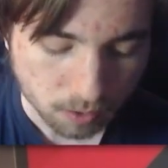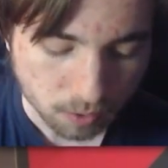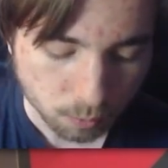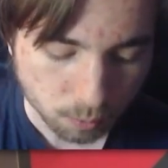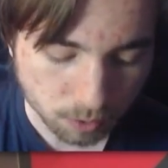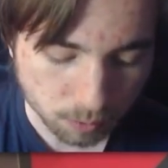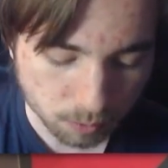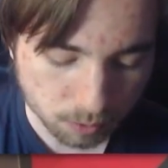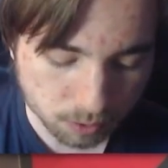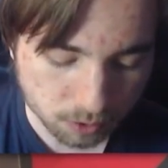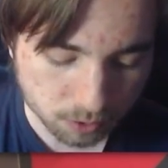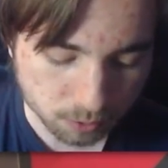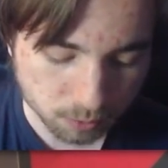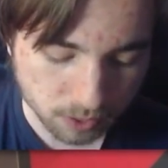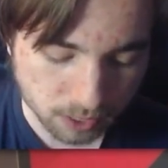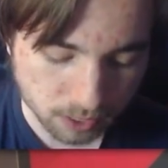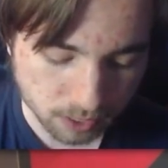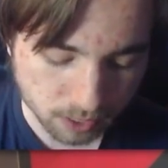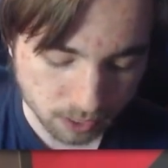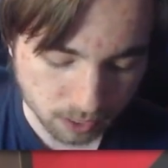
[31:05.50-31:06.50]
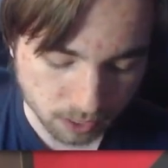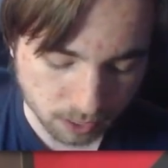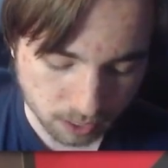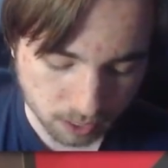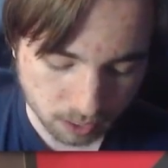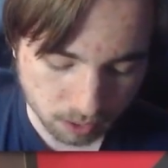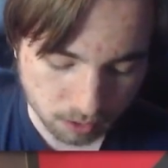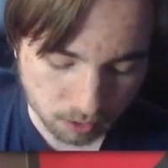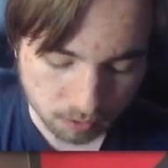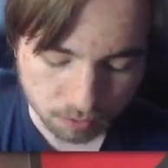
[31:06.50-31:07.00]
we will swing
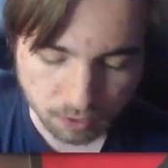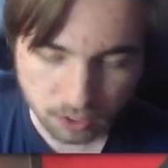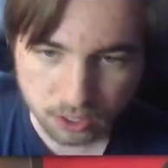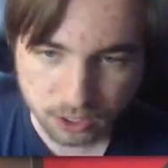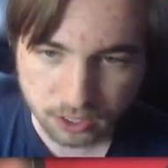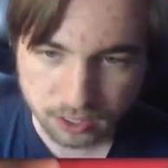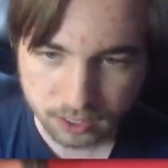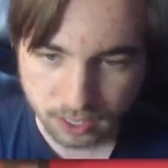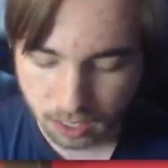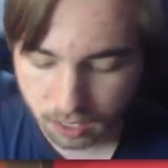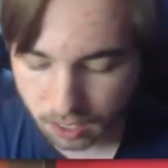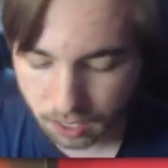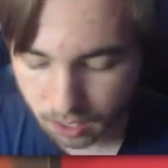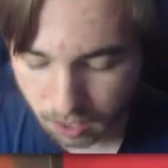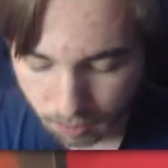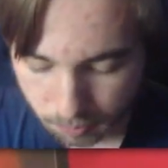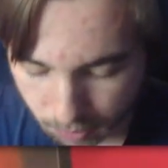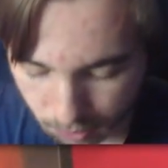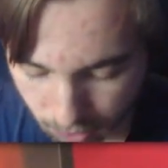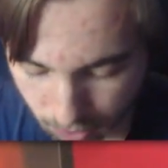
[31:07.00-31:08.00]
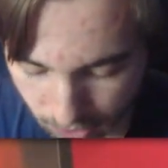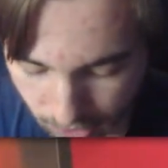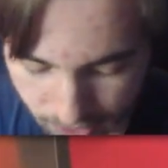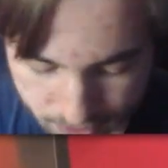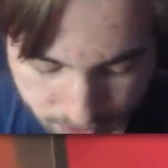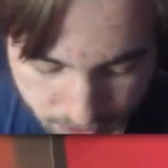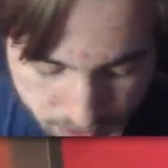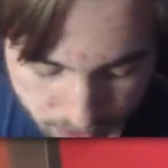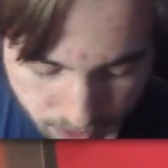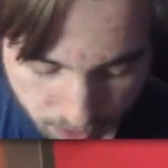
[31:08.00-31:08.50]
here for just a humble
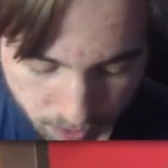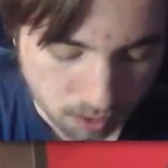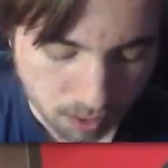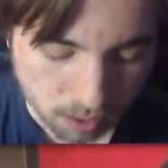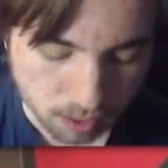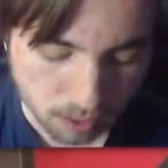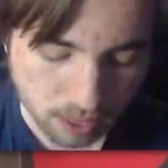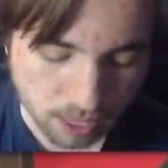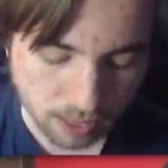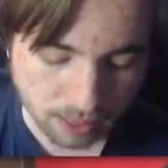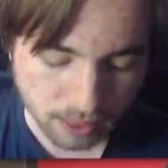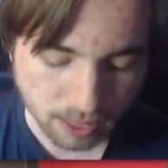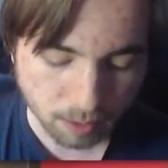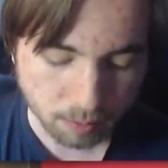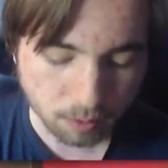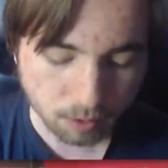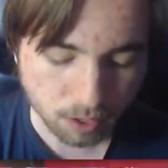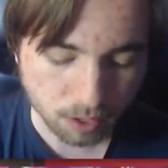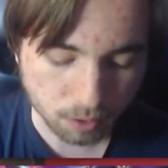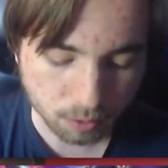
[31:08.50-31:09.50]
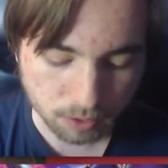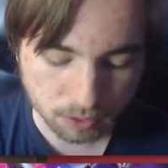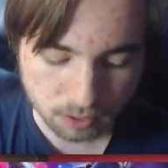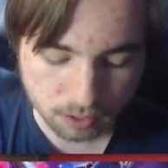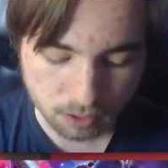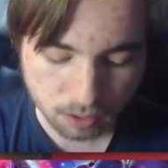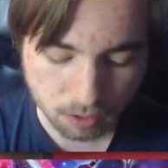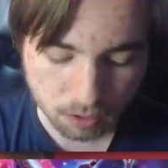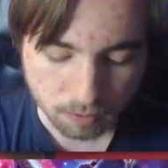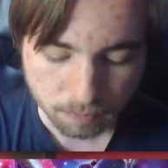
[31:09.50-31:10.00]
18k. Then they will go into
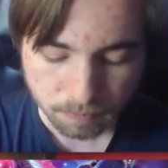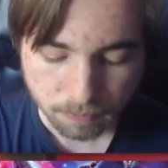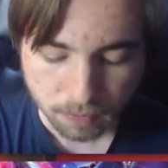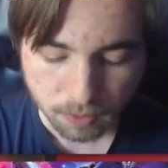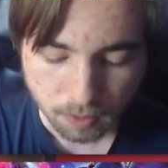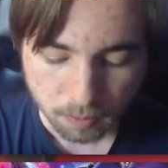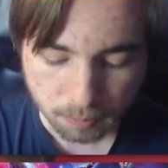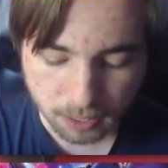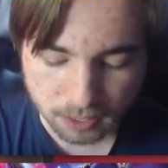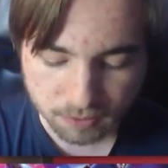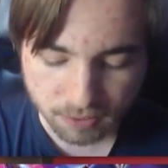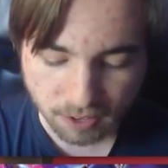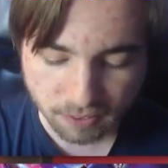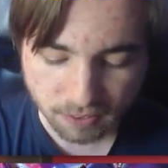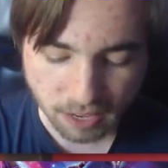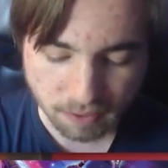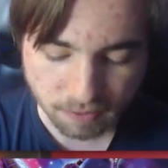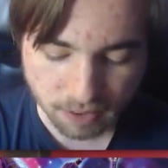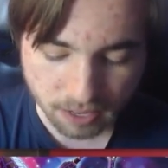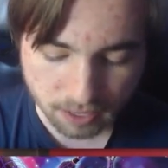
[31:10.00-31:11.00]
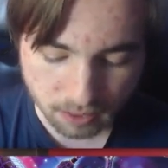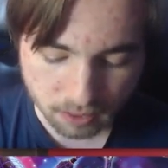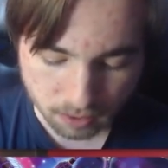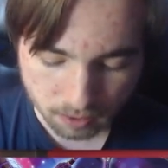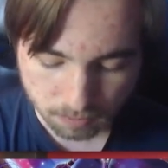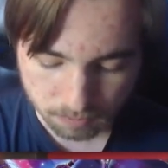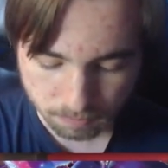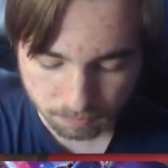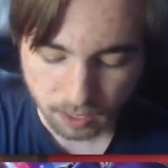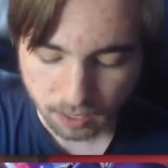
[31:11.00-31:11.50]
Soul, plus 5k Van.
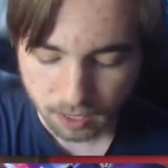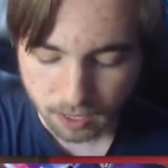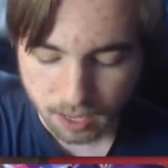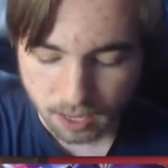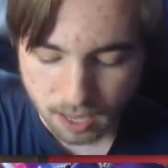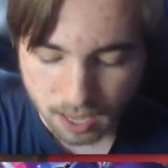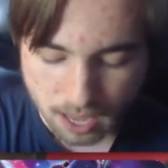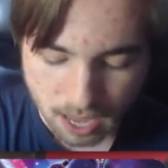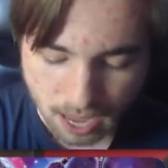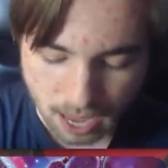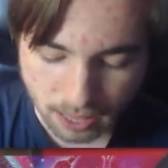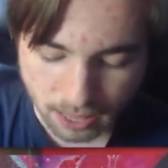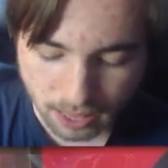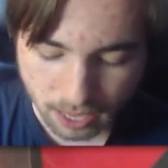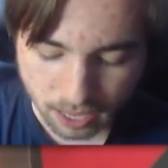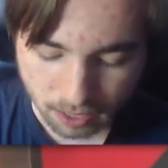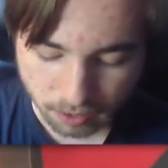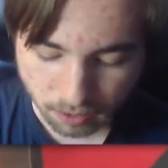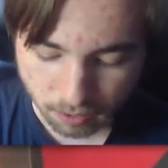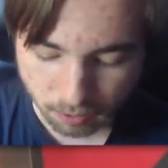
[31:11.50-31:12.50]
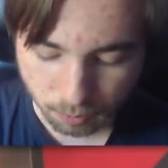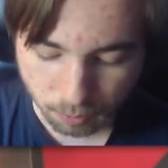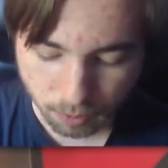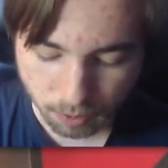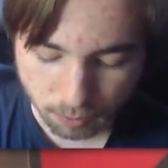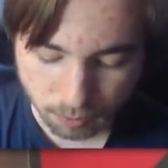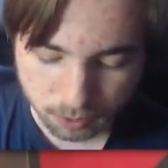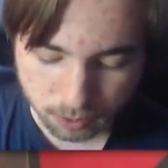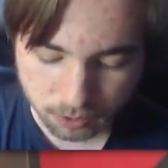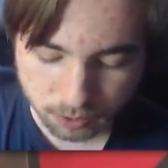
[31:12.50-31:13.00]
And then we
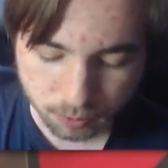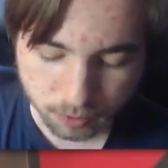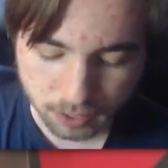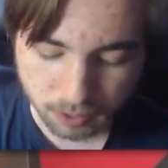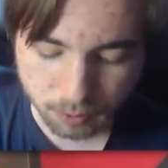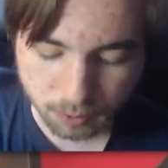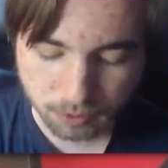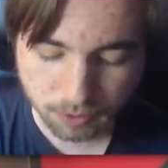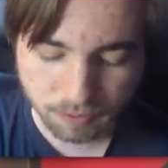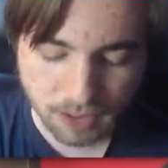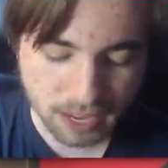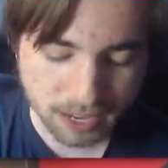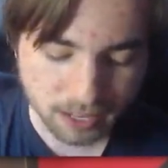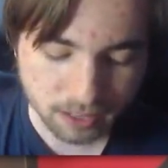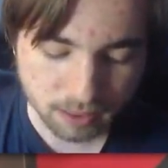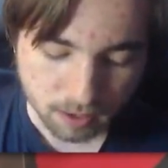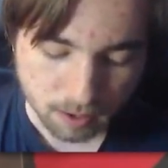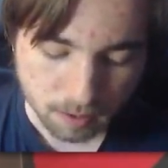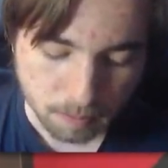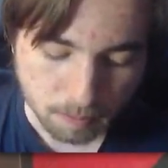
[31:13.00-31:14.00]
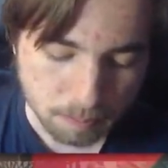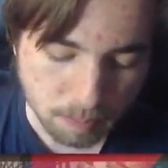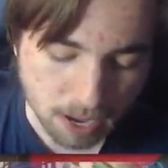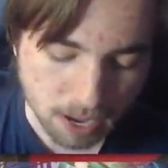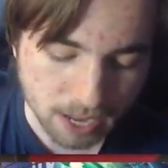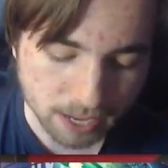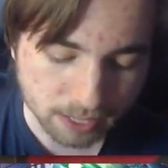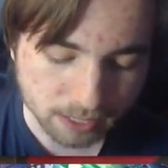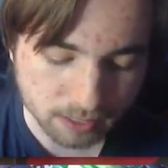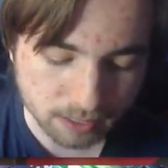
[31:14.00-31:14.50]
will swing with Van,
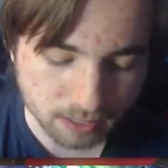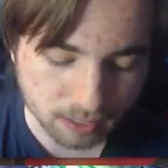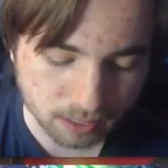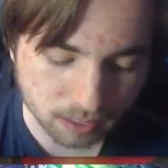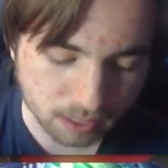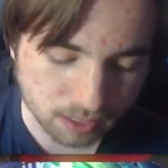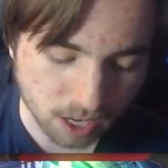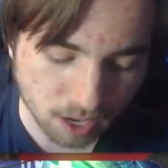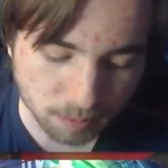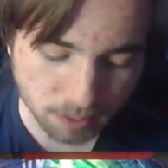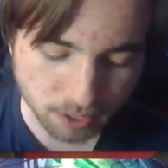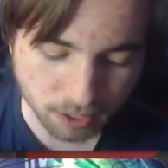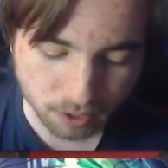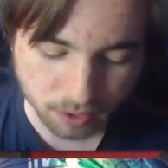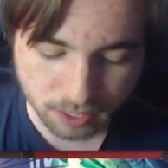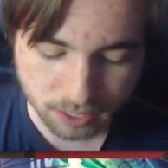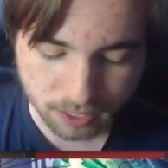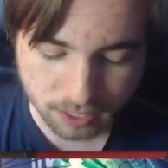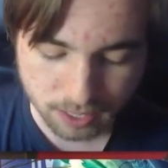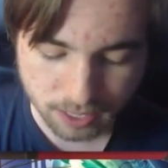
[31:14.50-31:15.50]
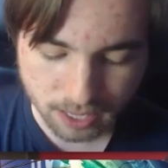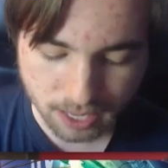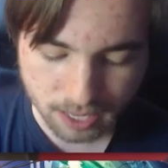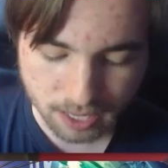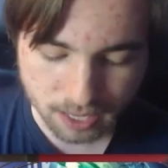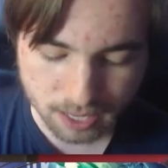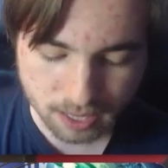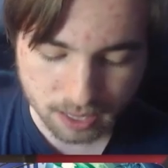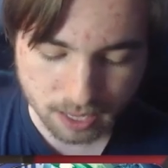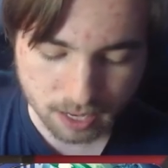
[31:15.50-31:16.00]
bind the Tamayura
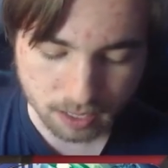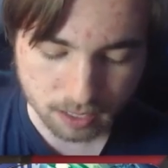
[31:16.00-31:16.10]
in